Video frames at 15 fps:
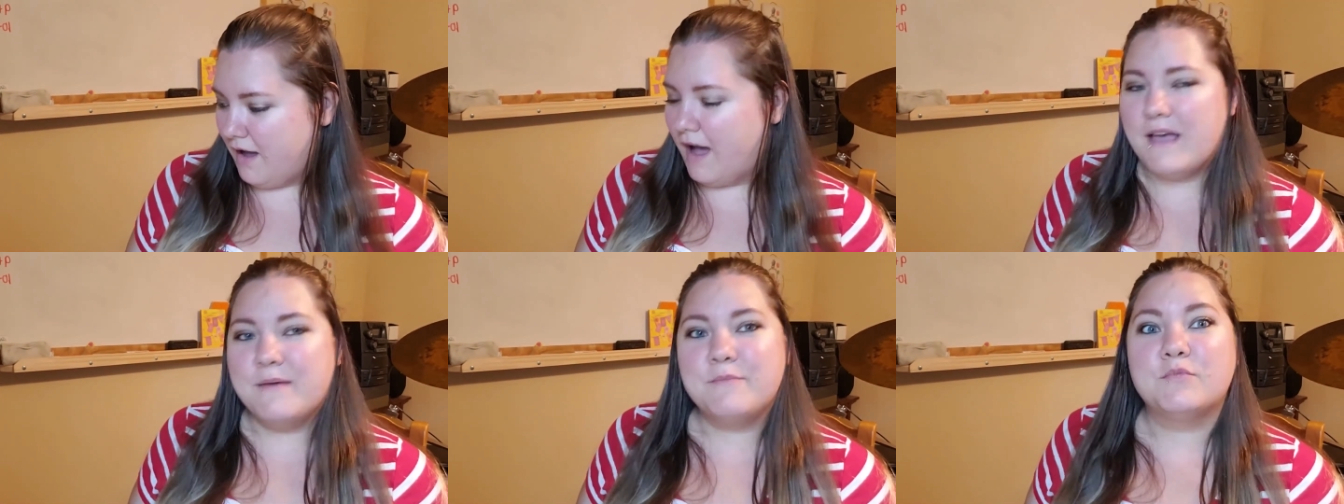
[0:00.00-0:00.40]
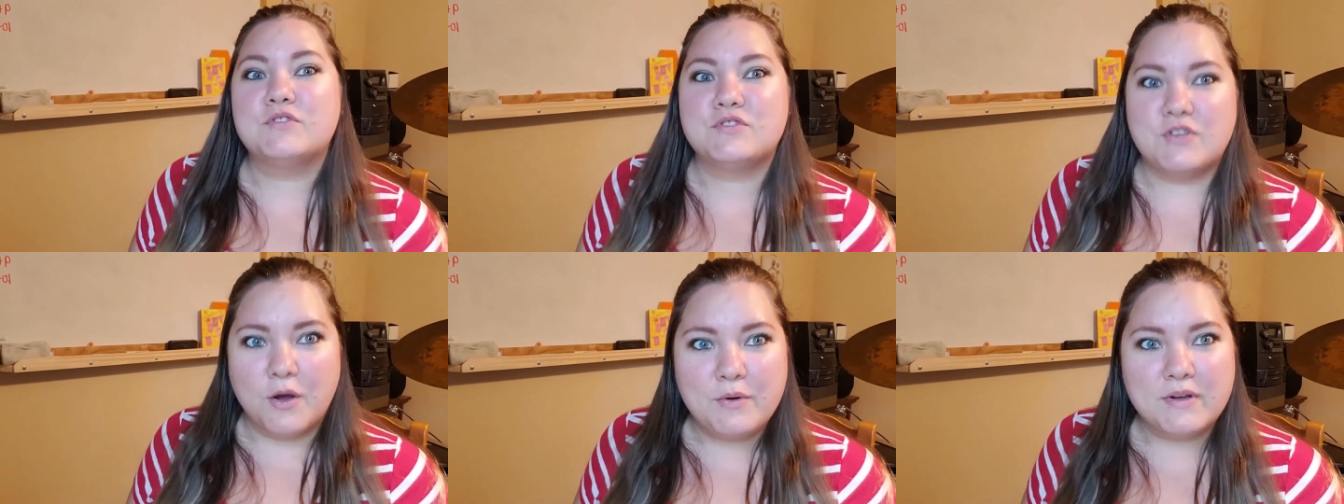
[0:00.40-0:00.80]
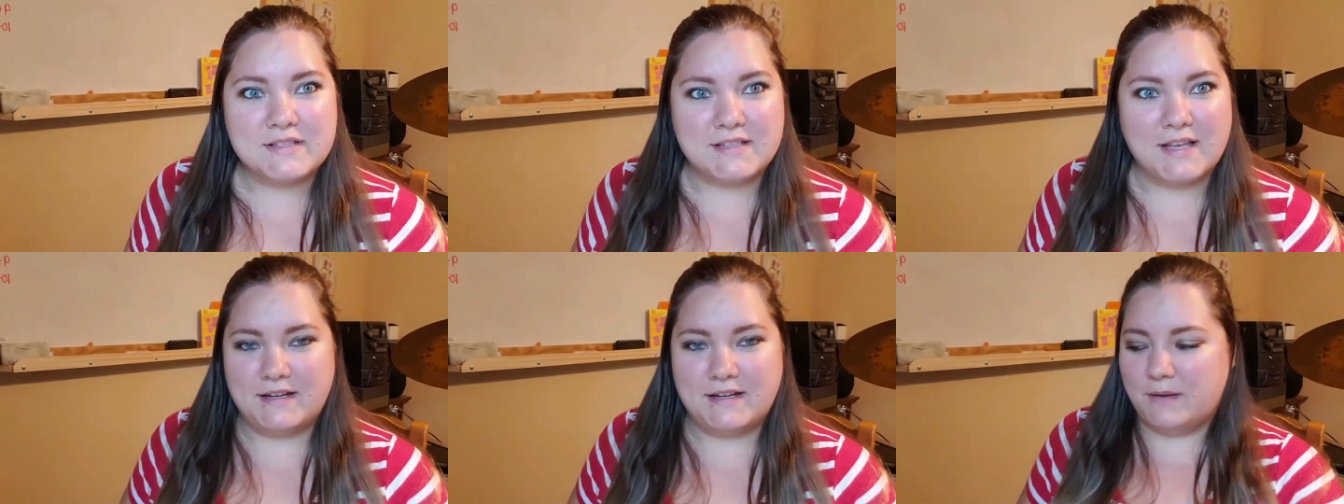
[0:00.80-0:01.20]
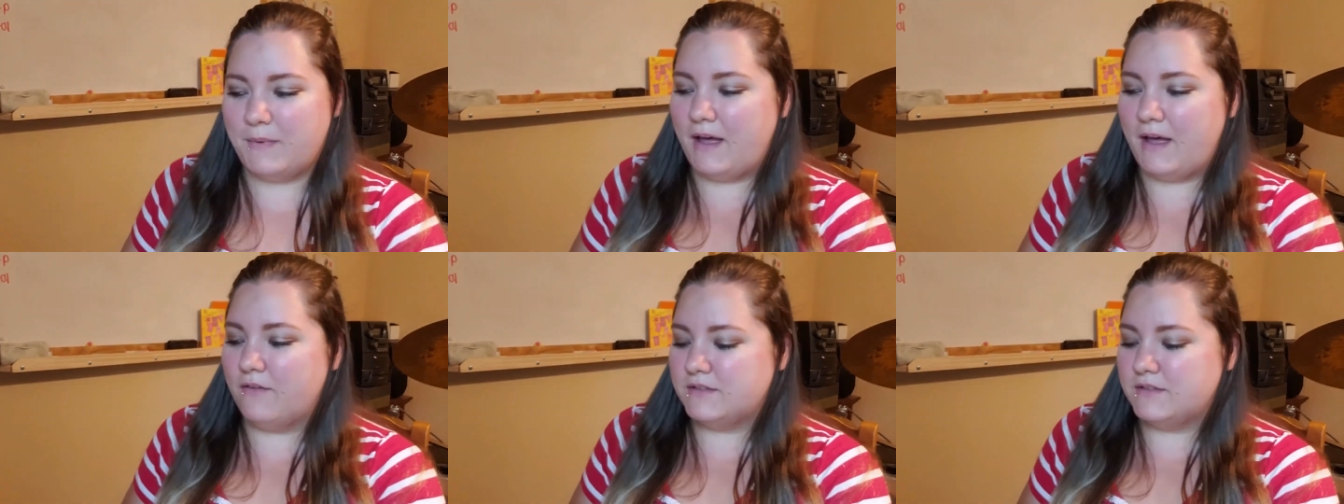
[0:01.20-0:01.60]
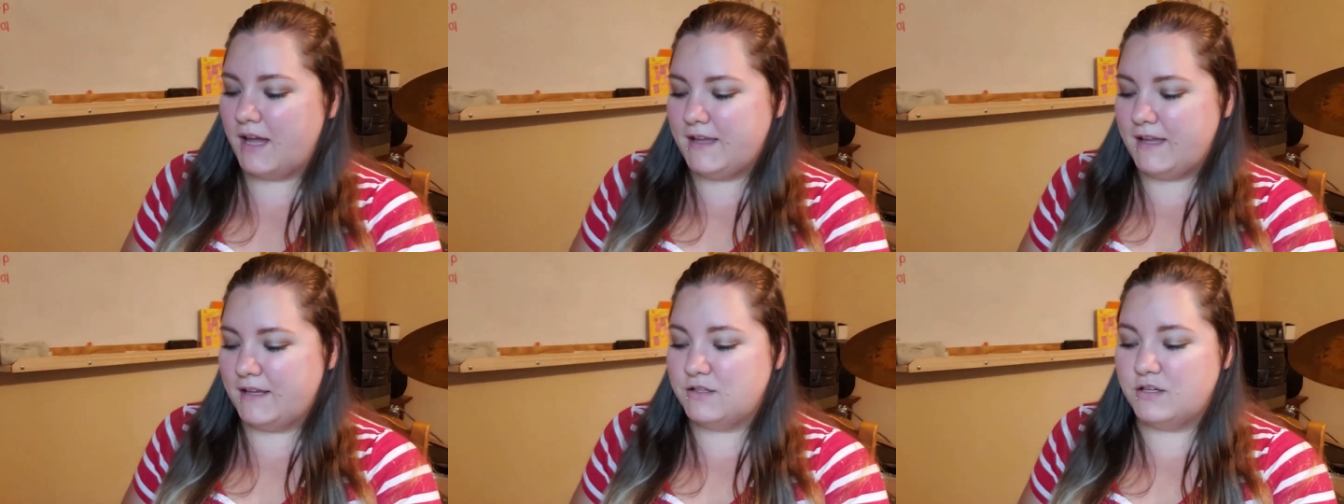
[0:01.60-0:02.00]
I'm so excited about.
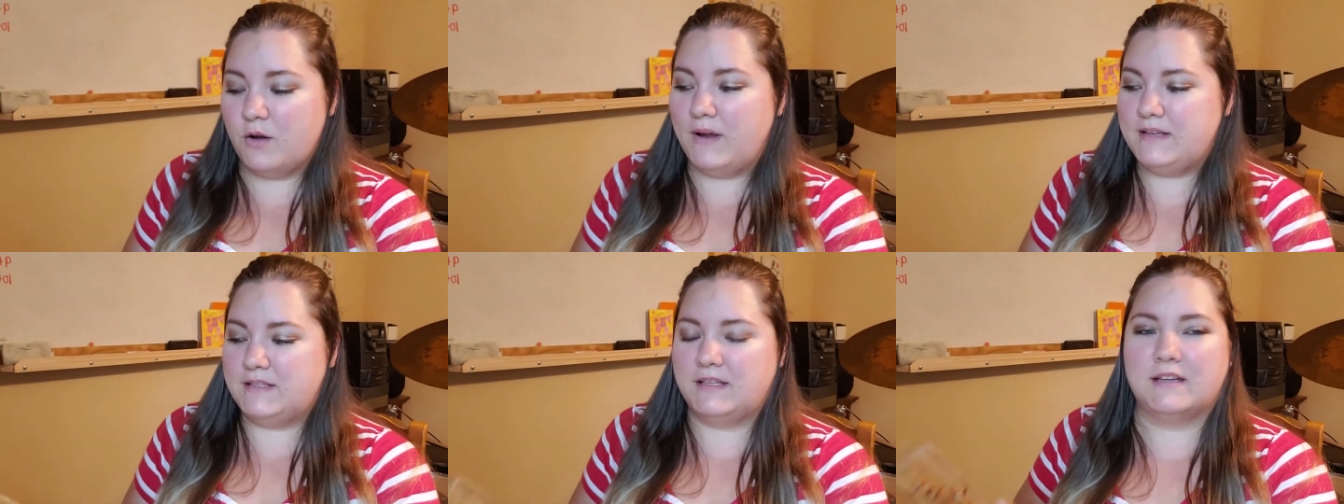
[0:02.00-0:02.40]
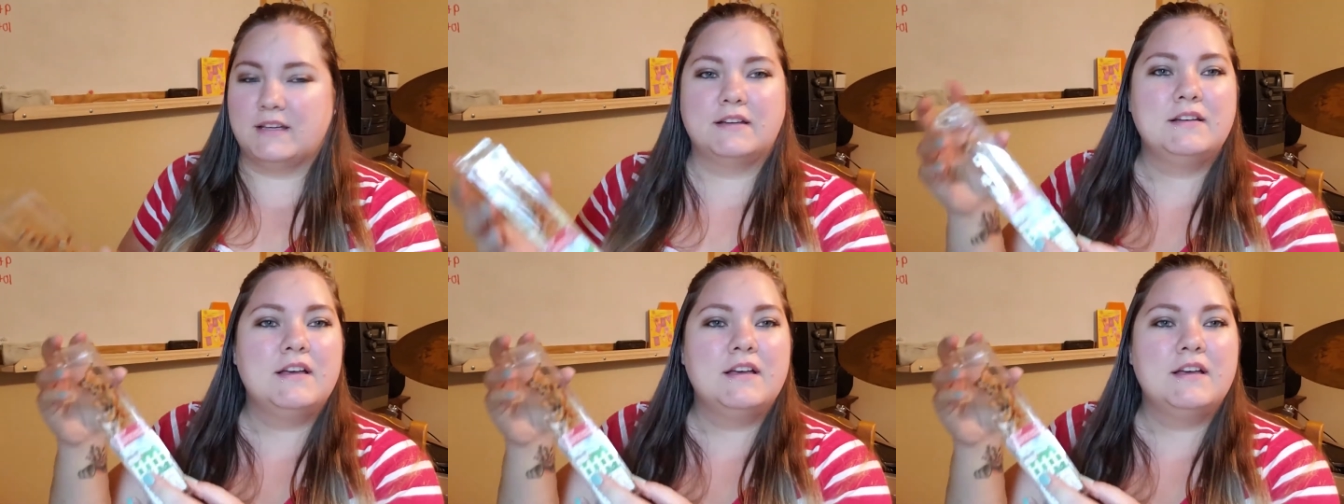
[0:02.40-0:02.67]
I had no idea.